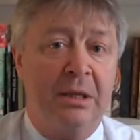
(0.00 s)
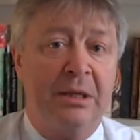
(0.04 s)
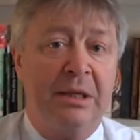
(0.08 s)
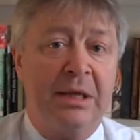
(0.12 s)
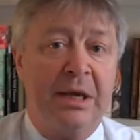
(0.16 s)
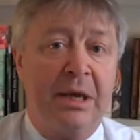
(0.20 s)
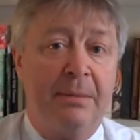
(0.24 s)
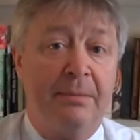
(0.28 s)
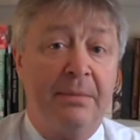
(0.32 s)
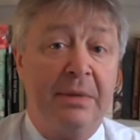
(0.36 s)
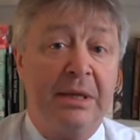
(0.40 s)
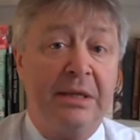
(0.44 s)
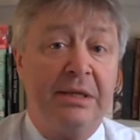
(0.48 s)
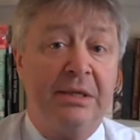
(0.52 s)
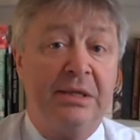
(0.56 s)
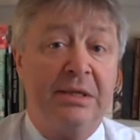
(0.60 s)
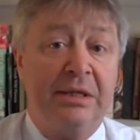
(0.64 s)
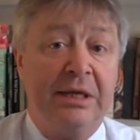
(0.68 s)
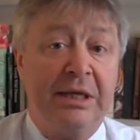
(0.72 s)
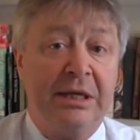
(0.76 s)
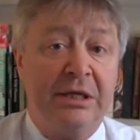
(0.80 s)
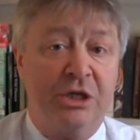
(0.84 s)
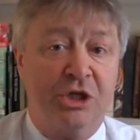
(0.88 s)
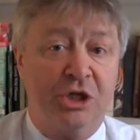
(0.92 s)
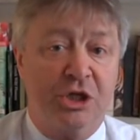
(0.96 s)
That means
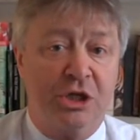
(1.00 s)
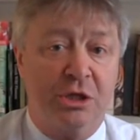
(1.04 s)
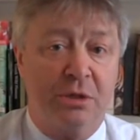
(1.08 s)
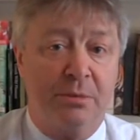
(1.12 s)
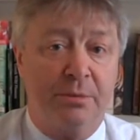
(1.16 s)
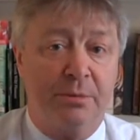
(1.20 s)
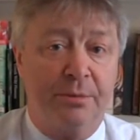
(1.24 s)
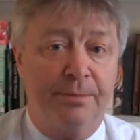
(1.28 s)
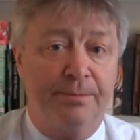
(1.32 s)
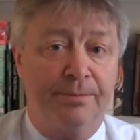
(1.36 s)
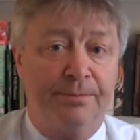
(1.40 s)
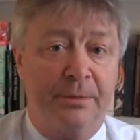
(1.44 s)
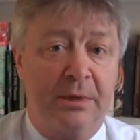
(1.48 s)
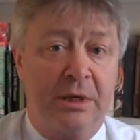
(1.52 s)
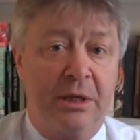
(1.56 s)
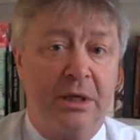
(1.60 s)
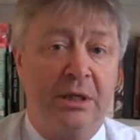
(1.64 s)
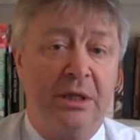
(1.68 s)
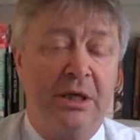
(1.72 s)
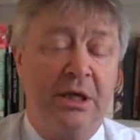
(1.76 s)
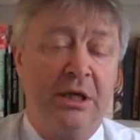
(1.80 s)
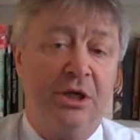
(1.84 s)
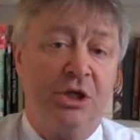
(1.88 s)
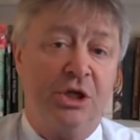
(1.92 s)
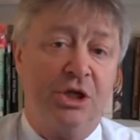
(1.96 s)
leadership,
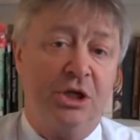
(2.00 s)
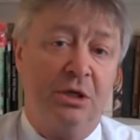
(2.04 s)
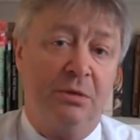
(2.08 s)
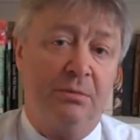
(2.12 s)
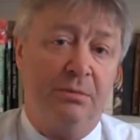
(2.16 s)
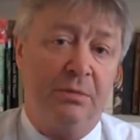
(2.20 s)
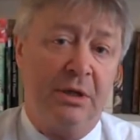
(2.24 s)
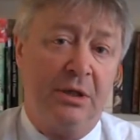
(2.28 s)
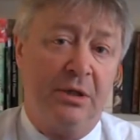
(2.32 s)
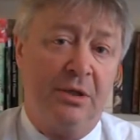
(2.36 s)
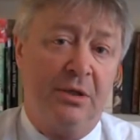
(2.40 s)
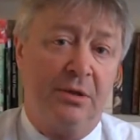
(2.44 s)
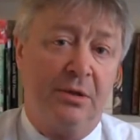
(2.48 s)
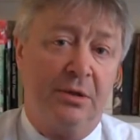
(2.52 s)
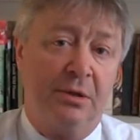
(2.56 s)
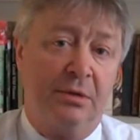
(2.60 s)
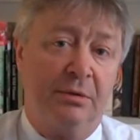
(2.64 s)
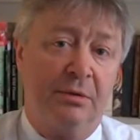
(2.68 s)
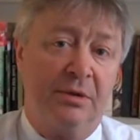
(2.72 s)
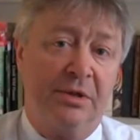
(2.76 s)
and leadership means